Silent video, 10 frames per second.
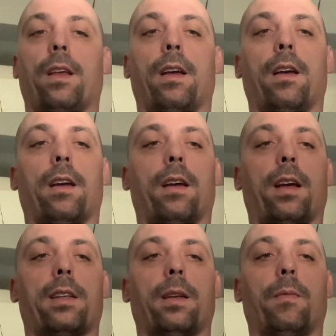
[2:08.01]

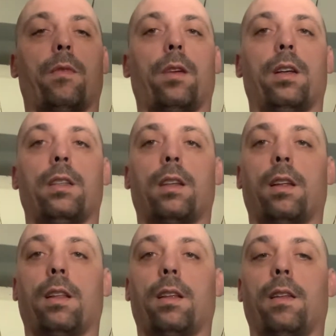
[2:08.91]

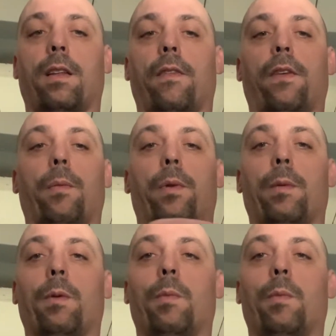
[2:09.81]
XM3s, they feel premium,